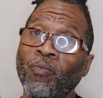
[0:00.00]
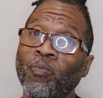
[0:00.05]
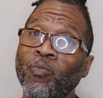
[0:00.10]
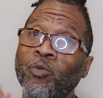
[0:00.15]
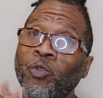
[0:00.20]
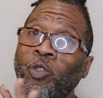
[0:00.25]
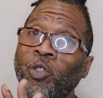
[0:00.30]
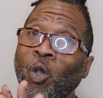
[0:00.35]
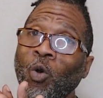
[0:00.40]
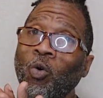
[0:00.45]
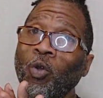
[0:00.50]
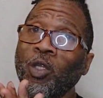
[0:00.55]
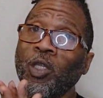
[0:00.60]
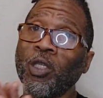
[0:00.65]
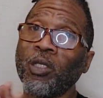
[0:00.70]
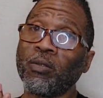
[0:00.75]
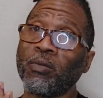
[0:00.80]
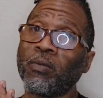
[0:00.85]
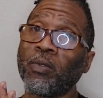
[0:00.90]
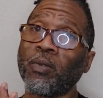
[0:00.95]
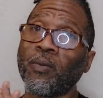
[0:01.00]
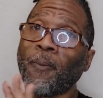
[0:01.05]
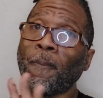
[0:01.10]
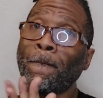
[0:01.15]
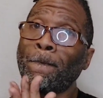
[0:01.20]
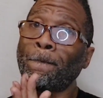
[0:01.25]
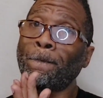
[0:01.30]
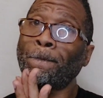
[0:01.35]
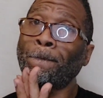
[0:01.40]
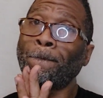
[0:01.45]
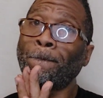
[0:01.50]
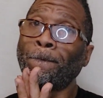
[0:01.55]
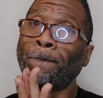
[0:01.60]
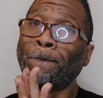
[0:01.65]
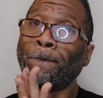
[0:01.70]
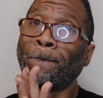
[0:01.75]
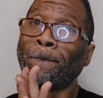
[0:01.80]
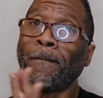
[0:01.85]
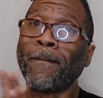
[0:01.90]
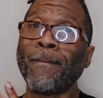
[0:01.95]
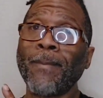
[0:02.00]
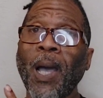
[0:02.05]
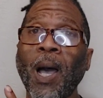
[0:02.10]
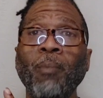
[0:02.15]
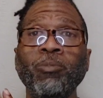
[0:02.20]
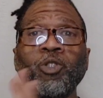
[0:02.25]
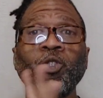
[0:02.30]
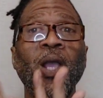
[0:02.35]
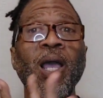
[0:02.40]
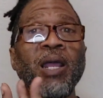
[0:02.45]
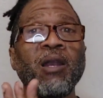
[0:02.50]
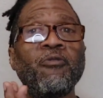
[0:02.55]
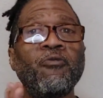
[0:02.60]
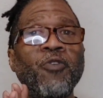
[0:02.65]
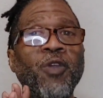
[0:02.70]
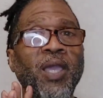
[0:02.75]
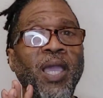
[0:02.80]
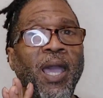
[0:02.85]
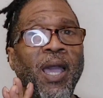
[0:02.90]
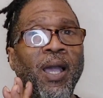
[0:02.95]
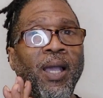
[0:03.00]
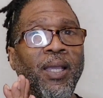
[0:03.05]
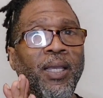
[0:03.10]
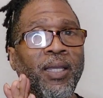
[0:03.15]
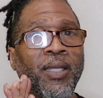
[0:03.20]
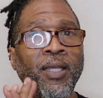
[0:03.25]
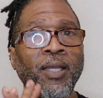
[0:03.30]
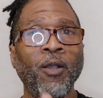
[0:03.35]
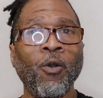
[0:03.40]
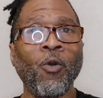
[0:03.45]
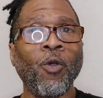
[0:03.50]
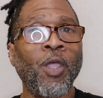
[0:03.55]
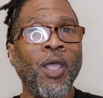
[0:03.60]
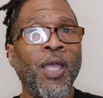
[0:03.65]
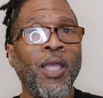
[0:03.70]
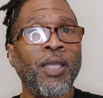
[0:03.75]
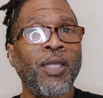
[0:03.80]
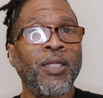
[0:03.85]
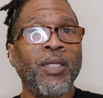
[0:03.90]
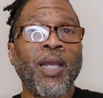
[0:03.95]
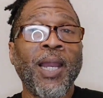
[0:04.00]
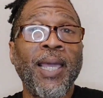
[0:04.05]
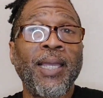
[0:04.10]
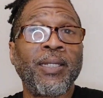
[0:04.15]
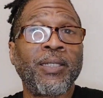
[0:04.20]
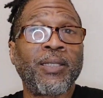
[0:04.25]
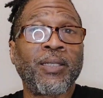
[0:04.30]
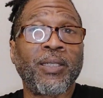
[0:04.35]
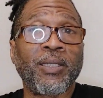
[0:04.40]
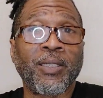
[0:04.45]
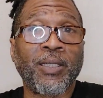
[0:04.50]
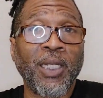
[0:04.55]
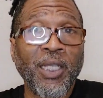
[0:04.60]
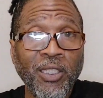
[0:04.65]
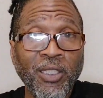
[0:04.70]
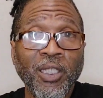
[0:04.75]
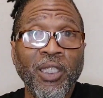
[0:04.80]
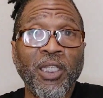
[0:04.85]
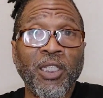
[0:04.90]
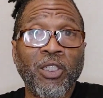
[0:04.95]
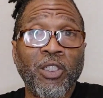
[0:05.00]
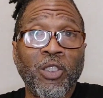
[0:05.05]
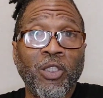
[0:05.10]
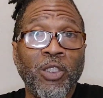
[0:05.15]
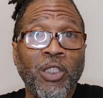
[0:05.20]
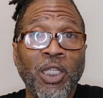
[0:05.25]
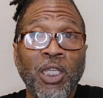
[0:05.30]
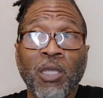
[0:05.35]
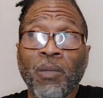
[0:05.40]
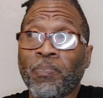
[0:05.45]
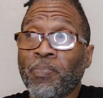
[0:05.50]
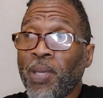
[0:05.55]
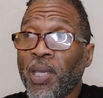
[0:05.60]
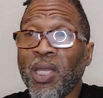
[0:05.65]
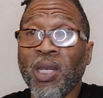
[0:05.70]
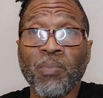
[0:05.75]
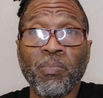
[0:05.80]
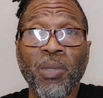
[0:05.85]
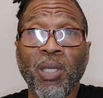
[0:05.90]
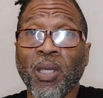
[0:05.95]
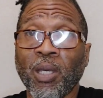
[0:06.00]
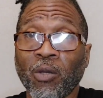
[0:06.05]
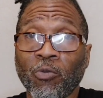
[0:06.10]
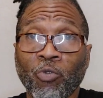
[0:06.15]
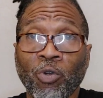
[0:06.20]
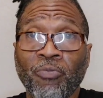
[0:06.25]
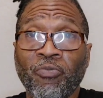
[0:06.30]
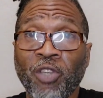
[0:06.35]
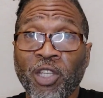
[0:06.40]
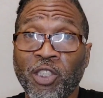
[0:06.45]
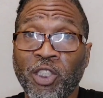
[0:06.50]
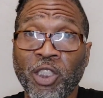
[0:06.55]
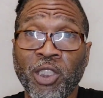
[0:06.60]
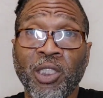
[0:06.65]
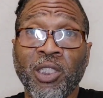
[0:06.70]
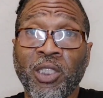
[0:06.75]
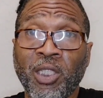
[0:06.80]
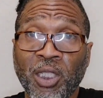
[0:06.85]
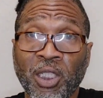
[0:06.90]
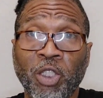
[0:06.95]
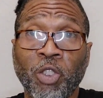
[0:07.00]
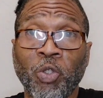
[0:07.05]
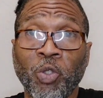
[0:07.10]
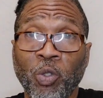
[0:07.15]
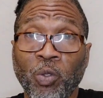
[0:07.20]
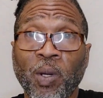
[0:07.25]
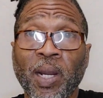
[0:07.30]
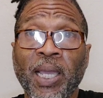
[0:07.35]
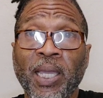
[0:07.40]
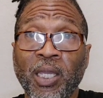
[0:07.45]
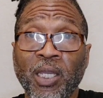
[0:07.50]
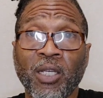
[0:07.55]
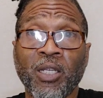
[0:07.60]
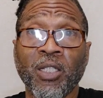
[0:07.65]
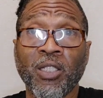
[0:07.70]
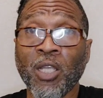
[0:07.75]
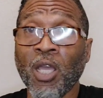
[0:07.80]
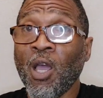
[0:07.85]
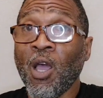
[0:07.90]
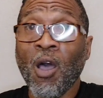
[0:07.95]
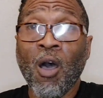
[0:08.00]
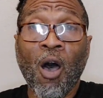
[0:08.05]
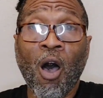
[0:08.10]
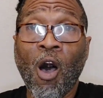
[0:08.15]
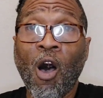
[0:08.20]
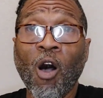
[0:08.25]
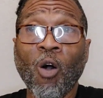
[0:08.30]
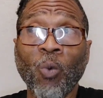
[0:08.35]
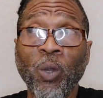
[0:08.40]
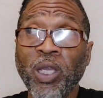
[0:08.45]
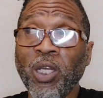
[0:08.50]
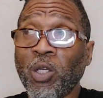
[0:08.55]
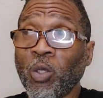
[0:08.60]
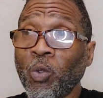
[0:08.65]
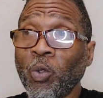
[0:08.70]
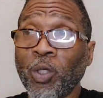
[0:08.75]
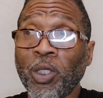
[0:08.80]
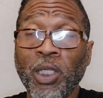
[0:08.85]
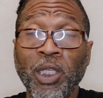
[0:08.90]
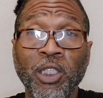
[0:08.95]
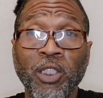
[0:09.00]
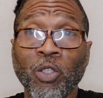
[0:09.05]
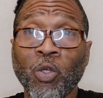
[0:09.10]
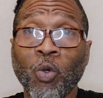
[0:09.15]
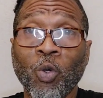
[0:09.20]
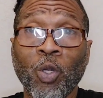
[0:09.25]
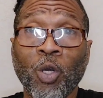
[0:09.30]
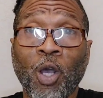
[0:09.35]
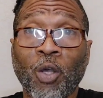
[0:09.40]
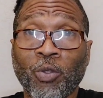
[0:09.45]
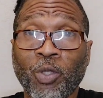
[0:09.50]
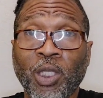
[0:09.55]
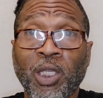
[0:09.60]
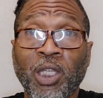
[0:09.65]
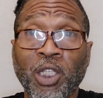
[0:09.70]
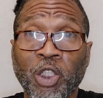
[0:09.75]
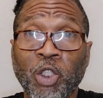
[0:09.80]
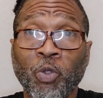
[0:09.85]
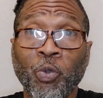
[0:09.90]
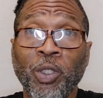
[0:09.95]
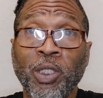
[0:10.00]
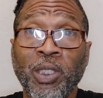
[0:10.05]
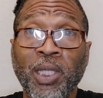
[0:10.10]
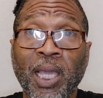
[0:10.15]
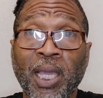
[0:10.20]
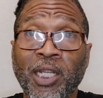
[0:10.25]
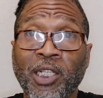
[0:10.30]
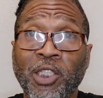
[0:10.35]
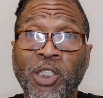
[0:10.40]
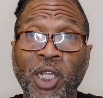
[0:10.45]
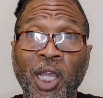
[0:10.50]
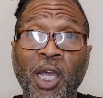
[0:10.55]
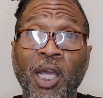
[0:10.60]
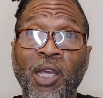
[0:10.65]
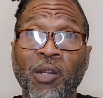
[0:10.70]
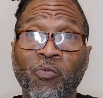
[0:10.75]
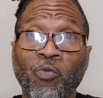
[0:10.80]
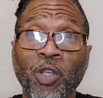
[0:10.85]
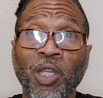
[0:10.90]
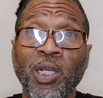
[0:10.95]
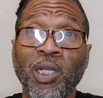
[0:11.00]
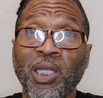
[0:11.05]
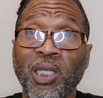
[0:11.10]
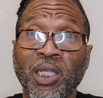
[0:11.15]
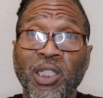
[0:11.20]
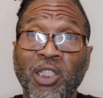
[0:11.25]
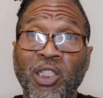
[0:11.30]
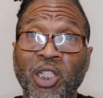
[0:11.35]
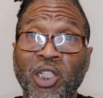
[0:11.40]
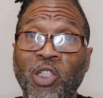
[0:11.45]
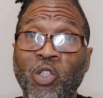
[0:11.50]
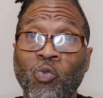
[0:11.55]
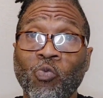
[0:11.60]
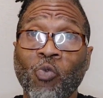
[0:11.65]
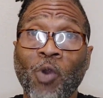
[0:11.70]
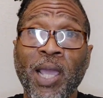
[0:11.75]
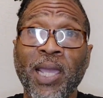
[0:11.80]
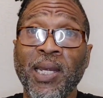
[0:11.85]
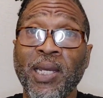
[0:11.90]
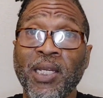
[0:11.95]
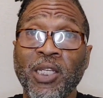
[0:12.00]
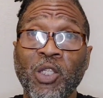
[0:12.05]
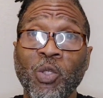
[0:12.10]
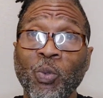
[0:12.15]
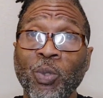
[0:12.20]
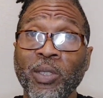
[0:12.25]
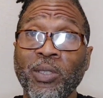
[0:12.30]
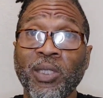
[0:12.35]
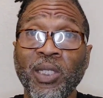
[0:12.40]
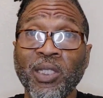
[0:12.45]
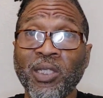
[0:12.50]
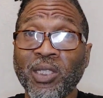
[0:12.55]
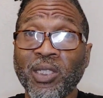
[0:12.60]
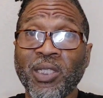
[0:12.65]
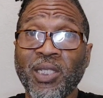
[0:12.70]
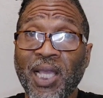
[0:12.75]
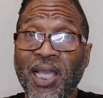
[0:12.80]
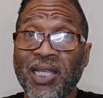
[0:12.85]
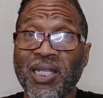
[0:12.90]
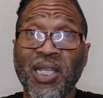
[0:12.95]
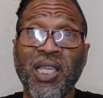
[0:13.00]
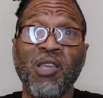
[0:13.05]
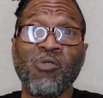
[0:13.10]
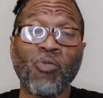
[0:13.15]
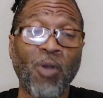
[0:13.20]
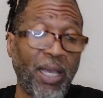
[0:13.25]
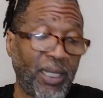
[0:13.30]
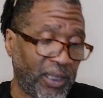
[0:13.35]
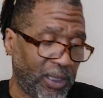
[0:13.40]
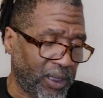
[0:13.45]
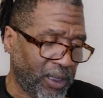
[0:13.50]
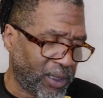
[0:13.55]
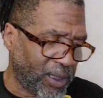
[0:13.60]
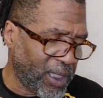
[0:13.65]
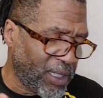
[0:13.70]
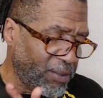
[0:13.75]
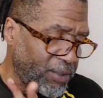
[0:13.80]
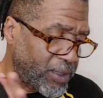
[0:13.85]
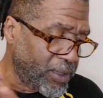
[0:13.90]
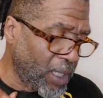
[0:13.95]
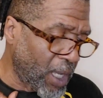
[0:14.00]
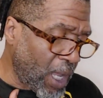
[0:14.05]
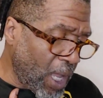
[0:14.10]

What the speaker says: So I'm trying to figure out, like, this is the epitome of revisionist history right here, because all we doing is going off the history that John Ridley is just writing into existence as he writes this series.